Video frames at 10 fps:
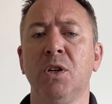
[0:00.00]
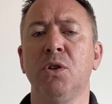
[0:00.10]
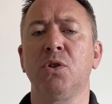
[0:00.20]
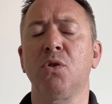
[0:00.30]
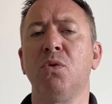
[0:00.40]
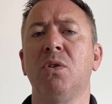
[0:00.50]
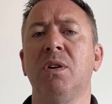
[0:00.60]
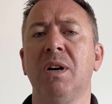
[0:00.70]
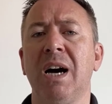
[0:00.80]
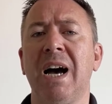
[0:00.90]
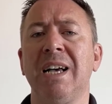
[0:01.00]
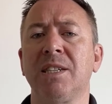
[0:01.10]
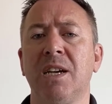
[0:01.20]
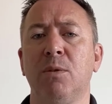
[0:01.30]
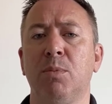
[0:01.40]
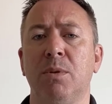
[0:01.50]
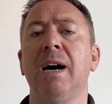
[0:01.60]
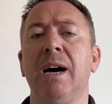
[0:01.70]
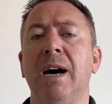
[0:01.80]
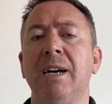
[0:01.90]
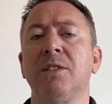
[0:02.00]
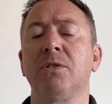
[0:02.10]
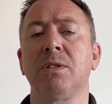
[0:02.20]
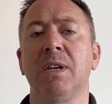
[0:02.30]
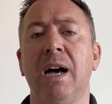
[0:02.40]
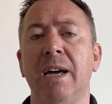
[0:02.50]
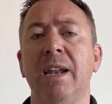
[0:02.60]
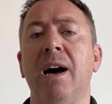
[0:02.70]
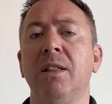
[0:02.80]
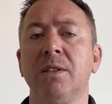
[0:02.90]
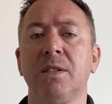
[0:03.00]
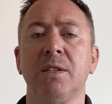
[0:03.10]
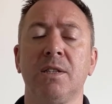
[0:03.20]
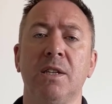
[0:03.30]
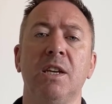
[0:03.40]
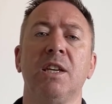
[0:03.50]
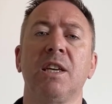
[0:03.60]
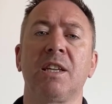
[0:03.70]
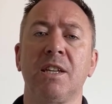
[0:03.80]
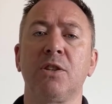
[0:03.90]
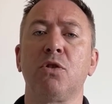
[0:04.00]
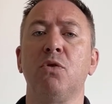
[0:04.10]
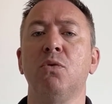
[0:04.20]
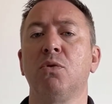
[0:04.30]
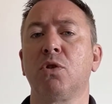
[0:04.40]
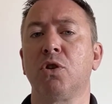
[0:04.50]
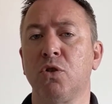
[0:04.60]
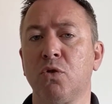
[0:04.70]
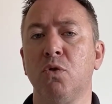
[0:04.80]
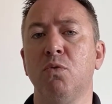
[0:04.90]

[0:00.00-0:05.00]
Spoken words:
So, HACCP, Hazard Analysis Critical Control